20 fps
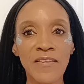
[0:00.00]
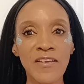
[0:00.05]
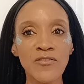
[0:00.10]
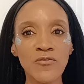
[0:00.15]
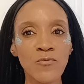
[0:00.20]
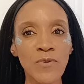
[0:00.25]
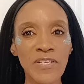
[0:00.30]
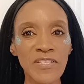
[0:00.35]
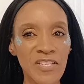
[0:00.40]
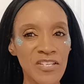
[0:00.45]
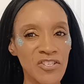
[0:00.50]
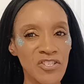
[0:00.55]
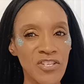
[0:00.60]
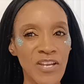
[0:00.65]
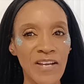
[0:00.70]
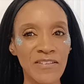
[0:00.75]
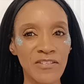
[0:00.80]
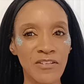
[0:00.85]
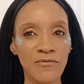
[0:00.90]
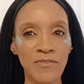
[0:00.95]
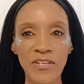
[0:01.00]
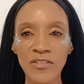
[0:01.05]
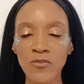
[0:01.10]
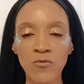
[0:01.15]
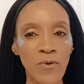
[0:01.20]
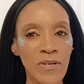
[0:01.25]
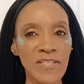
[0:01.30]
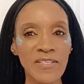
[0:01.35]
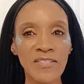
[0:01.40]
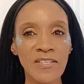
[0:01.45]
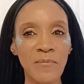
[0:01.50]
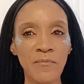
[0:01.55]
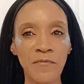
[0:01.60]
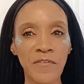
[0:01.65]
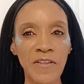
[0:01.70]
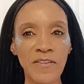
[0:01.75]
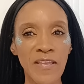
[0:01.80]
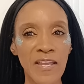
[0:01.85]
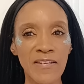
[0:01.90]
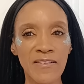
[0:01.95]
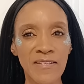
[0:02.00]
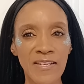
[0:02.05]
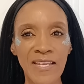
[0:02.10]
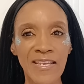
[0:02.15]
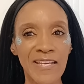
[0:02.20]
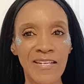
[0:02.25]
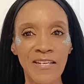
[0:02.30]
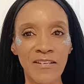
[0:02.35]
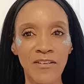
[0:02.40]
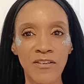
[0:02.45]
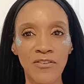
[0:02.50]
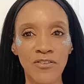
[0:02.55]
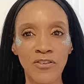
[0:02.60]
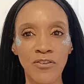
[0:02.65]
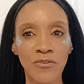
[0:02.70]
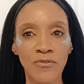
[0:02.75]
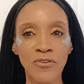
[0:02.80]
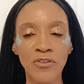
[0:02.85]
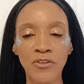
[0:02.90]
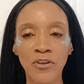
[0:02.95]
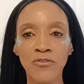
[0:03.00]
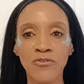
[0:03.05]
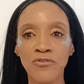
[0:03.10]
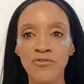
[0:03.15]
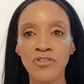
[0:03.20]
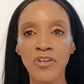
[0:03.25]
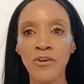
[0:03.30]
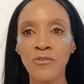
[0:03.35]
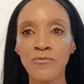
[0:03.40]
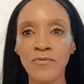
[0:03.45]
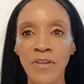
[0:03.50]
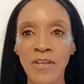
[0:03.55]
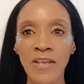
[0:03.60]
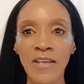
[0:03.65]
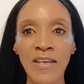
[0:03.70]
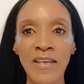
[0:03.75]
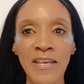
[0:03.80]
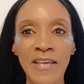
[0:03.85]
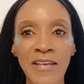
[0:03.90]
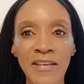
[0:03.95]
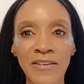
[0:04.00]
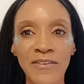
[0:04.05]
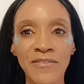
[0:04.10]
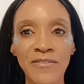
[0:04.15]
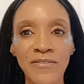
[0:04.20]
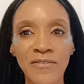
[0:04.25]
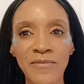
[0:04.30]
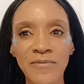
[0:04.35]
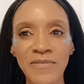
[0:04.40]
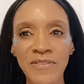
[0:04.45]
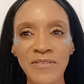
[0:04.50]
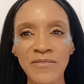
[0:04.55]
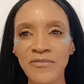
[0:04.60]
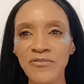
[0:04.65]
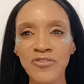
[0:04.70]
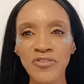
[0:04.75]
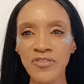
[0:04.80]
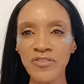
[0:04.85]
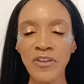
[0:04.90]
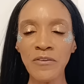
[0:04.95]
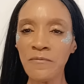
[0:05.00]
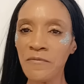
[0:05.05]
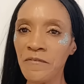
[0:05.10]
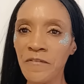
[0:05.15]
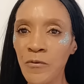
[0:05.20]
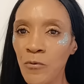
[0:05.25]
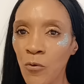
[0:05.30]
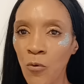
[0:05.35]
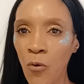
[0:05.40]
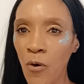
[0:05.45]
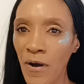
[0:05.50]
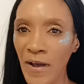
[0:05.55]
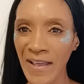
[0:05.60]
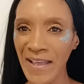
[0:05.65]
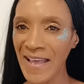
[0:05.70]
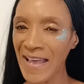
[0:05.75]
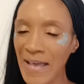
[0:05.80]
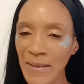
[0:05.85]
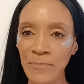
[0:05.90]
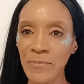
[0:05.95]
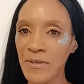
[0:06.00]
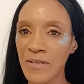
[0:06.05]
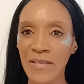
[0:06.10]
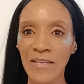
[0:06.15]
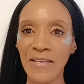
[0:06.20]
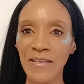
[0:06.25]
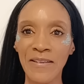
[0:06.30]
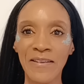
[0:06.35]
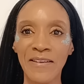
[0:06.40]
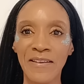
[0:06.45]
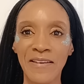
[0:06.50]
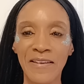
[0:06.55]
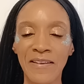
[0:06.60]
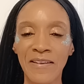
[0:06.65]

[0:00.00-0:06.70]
always a shadow. There's always something there niggling at you. You know, you just don't feel quite happy.